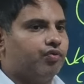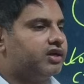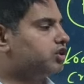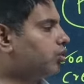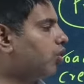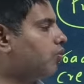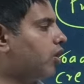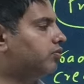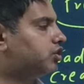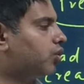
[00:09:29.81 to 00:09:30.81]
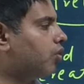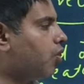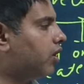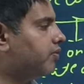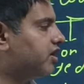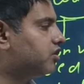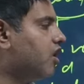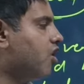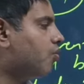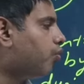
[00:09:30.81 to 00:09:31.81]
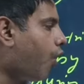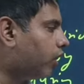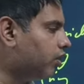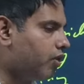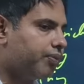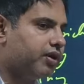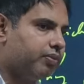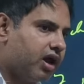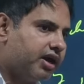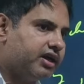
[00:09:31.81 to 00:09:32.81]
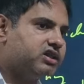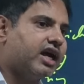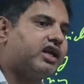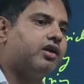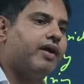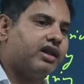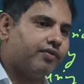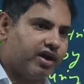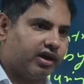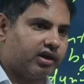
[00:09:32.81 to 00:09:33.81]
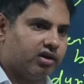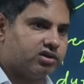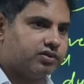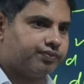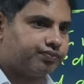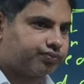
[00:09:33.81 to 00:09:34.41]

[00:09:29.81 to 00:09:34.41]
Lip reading: What is stroke volume? Stroke volume is volume of the blood ejected by the ventricles.